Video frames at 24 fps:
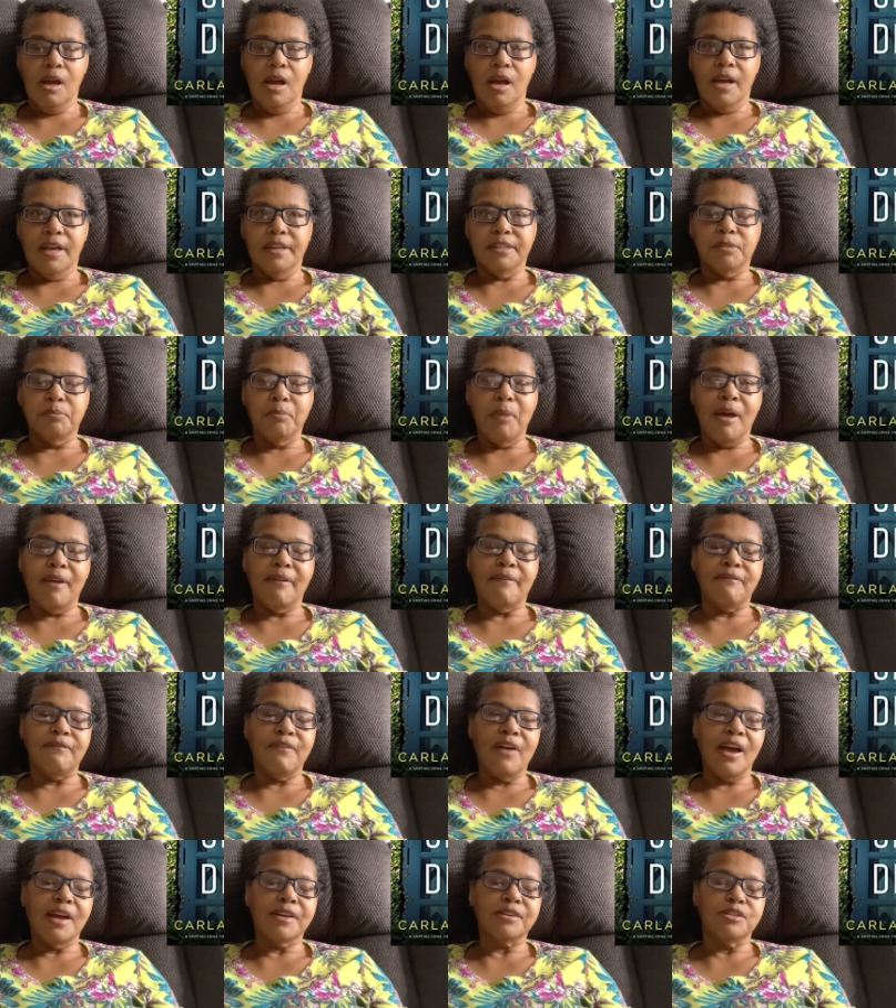As a matter of
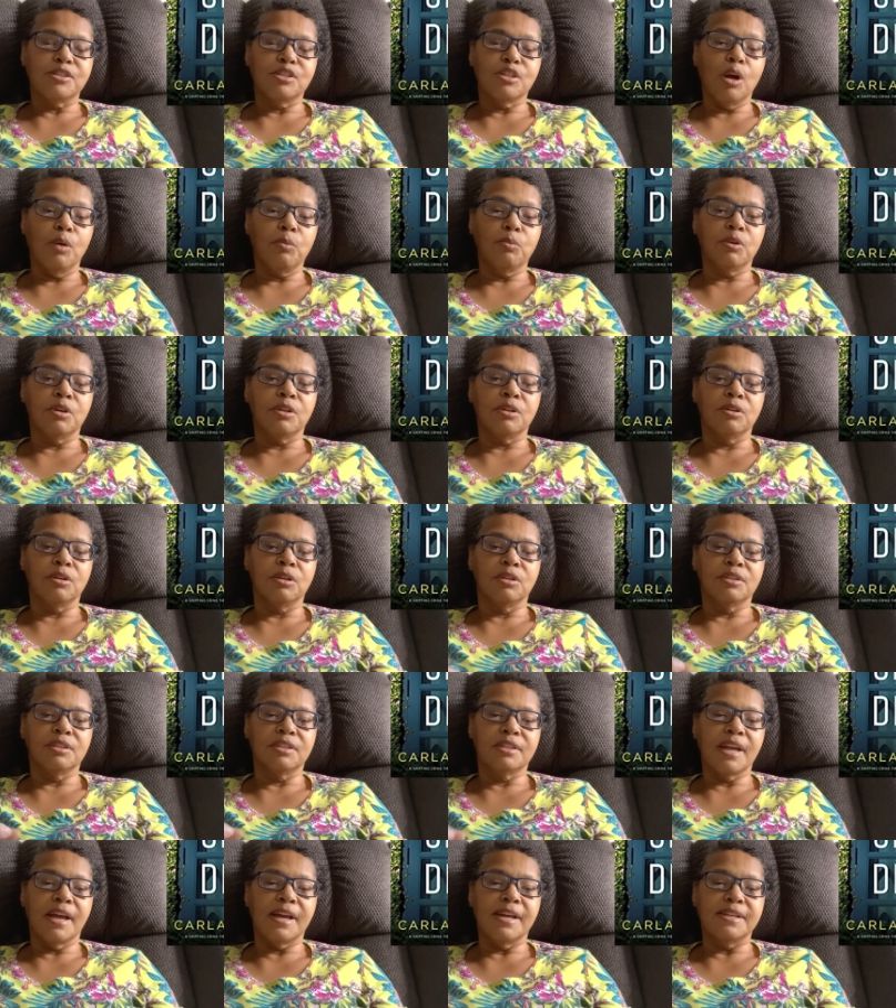fact, someone
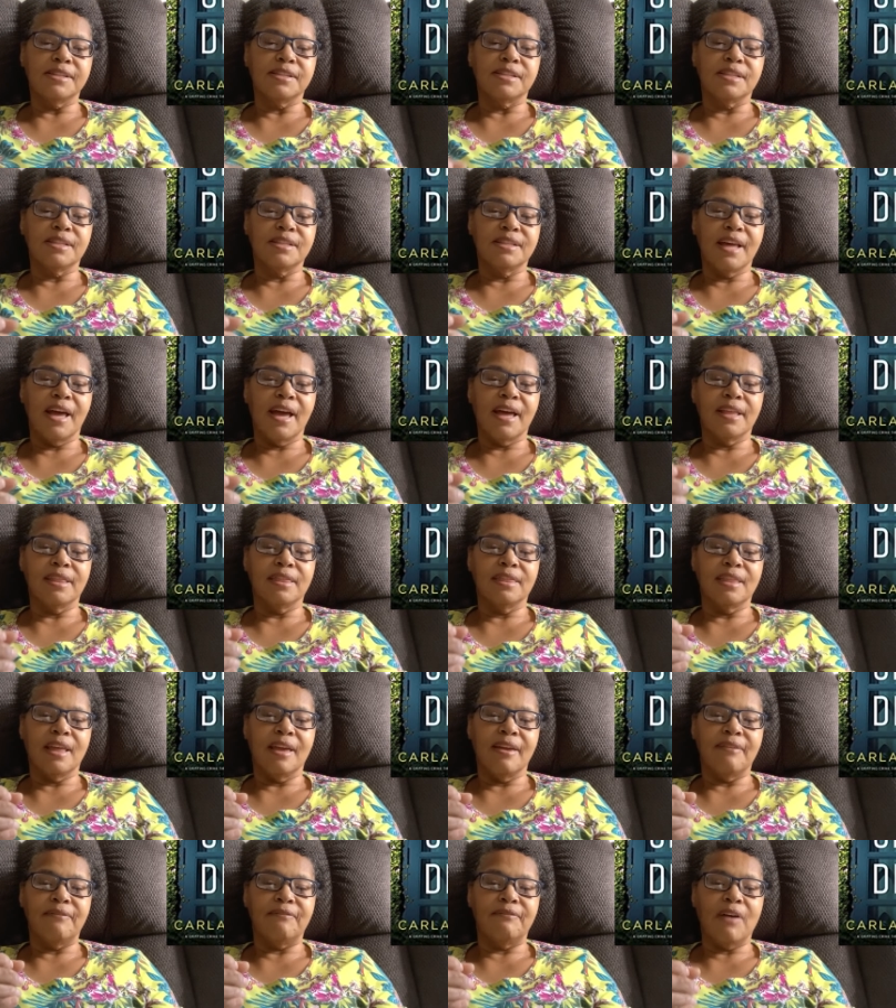says that
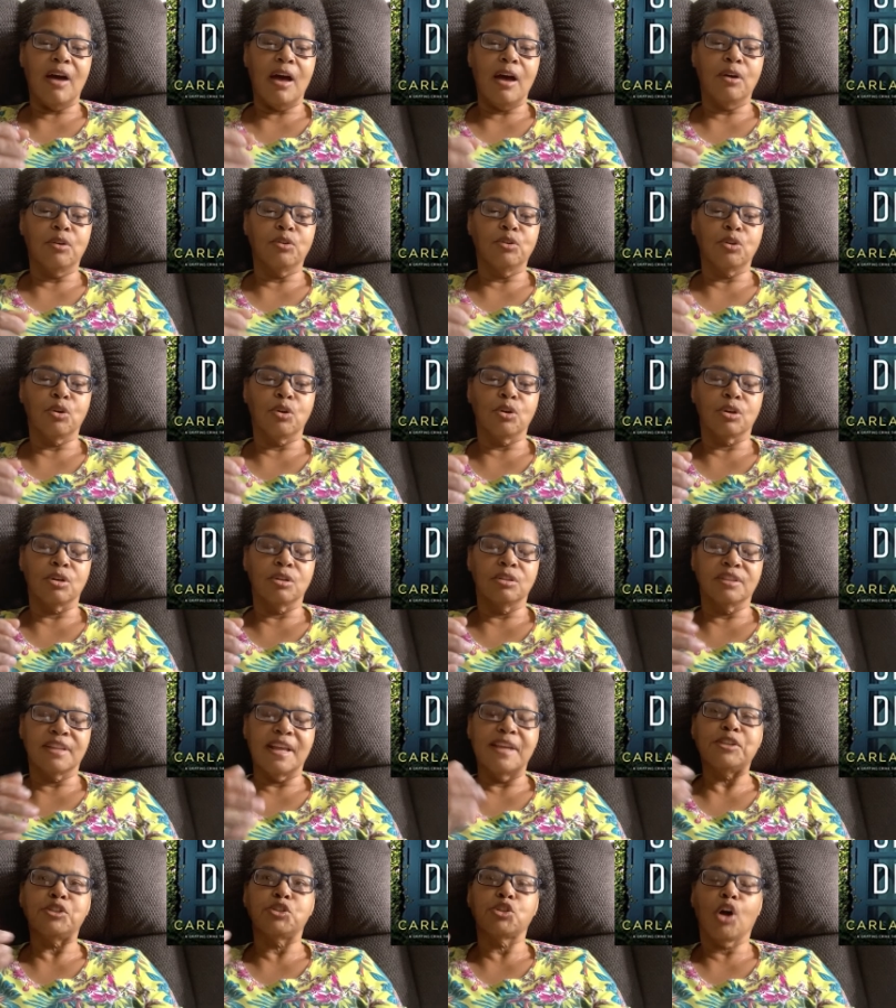they found her,
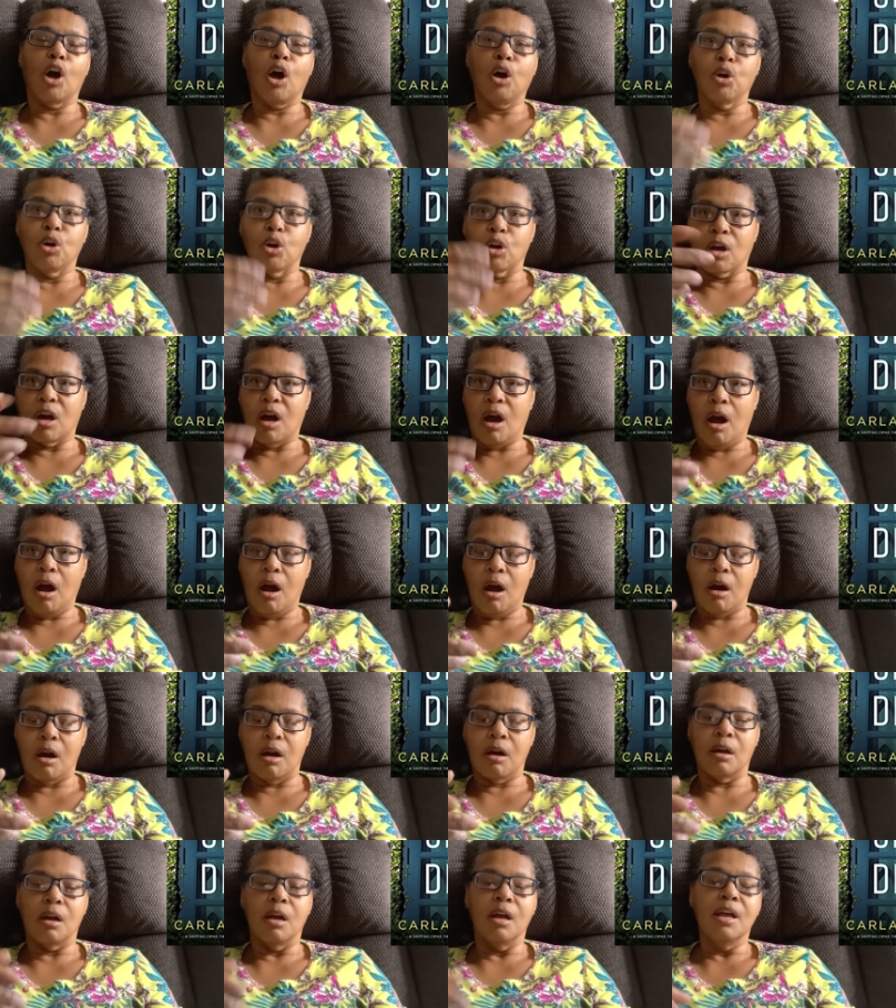they saw her
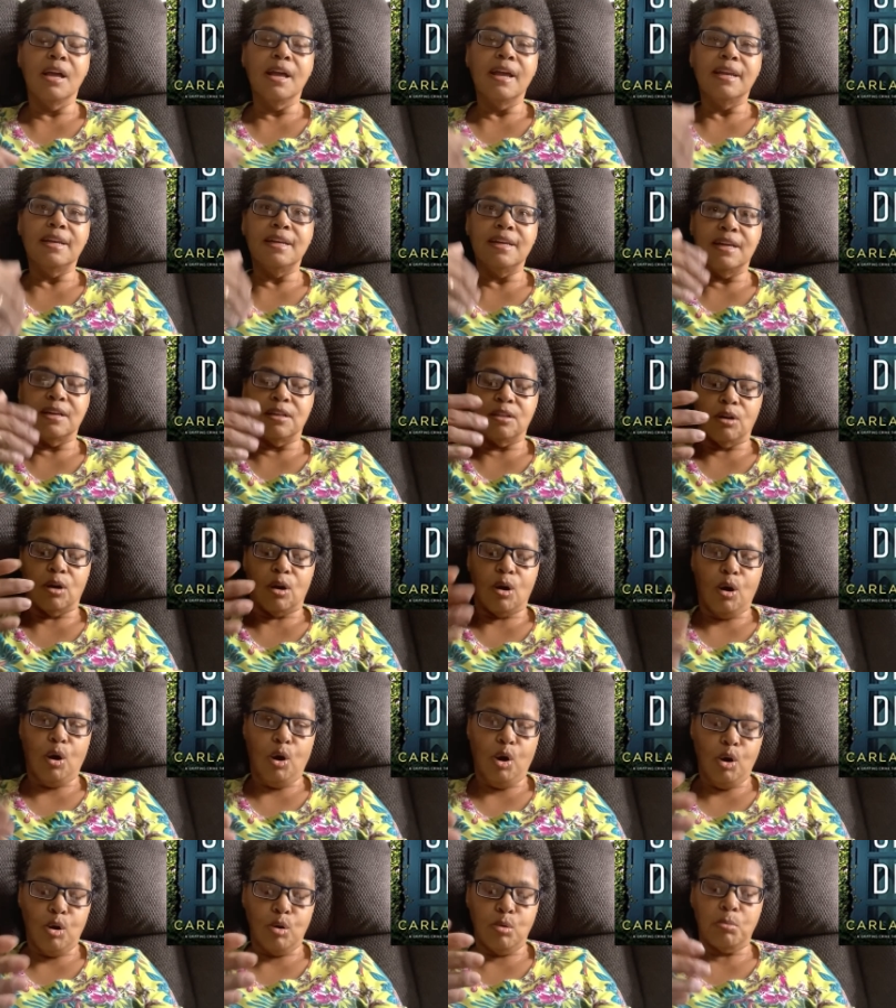car near the
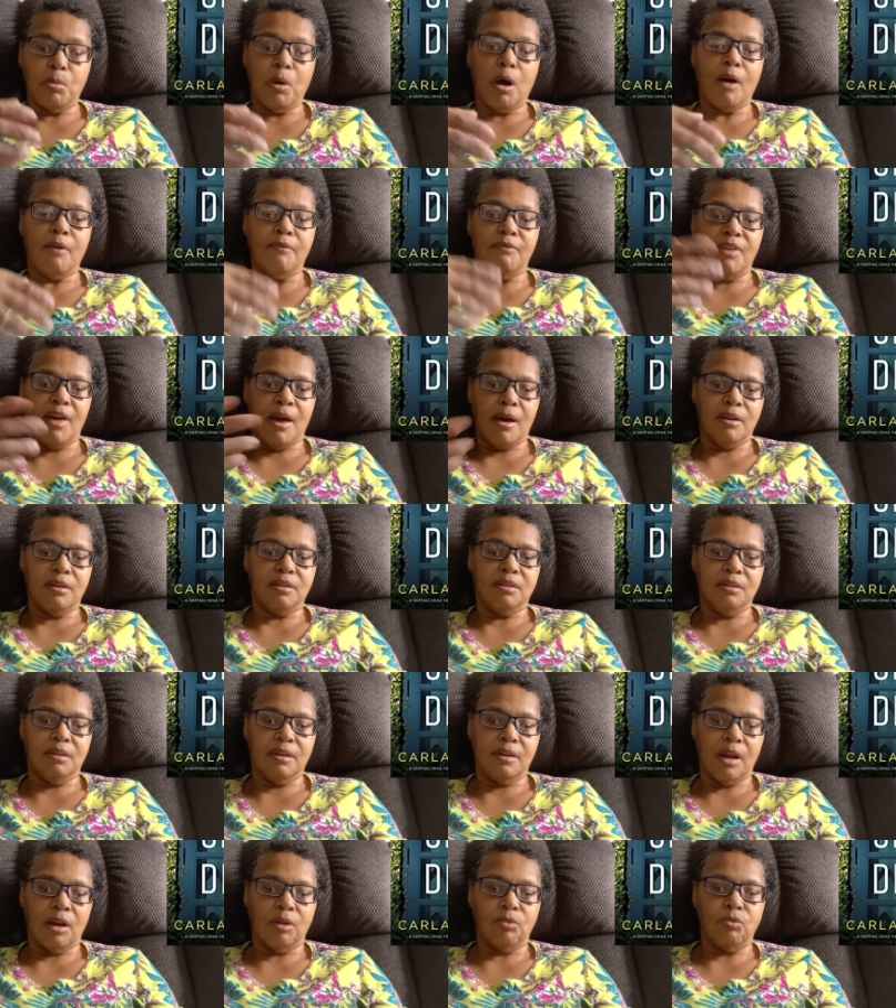home of that
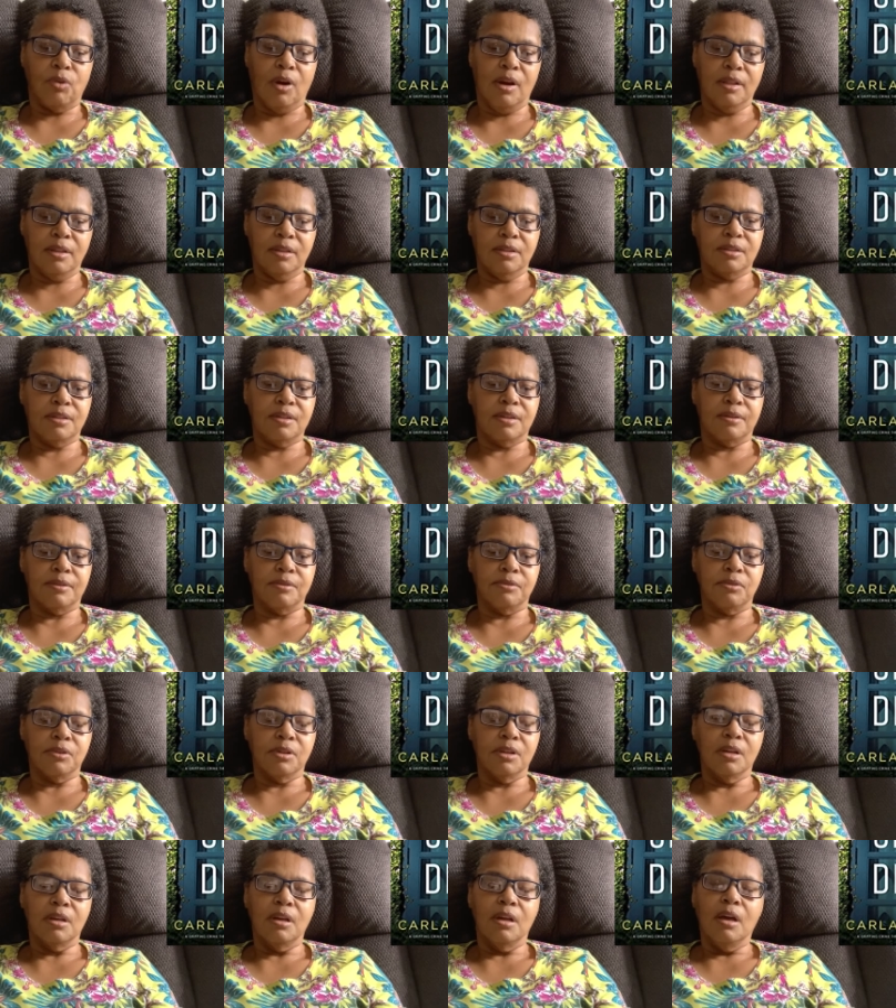dead relative.
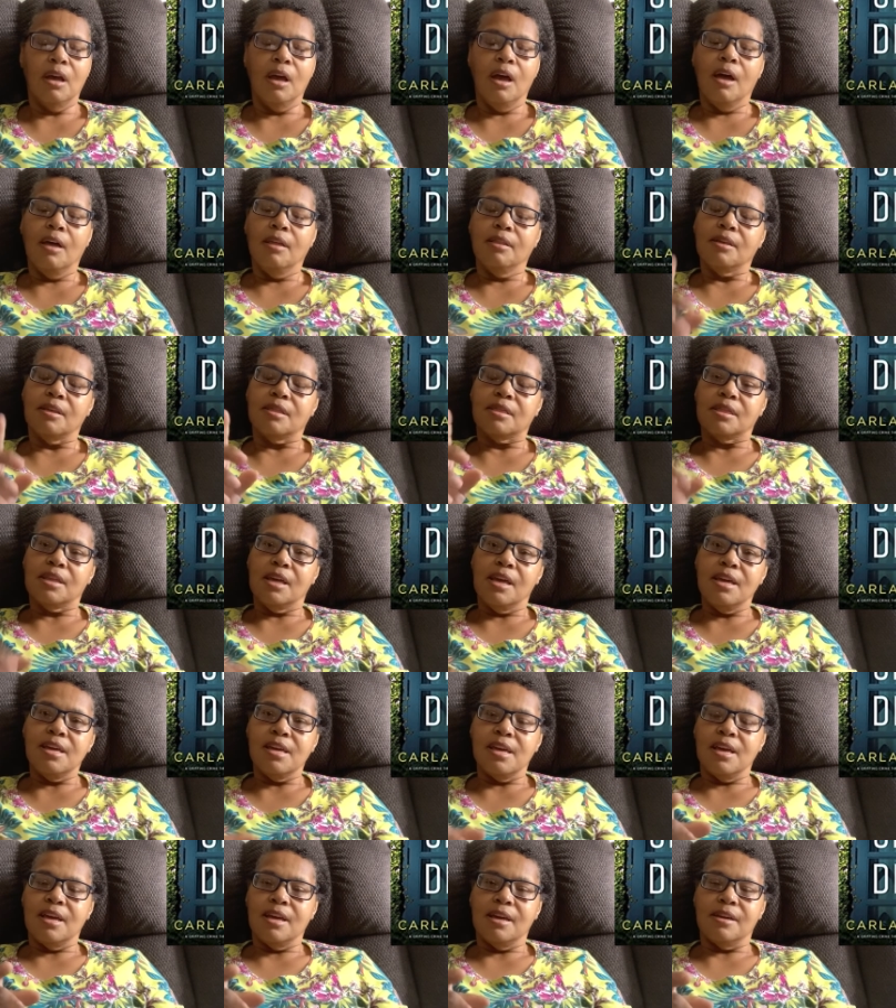The
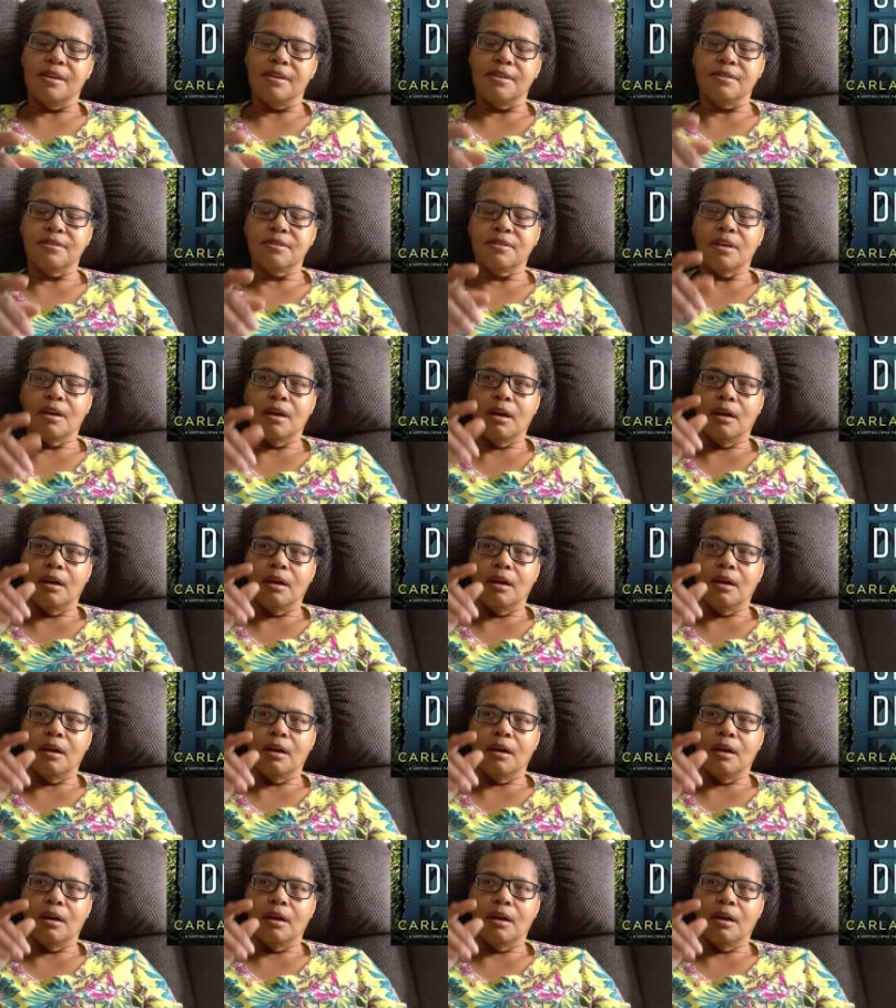thing is,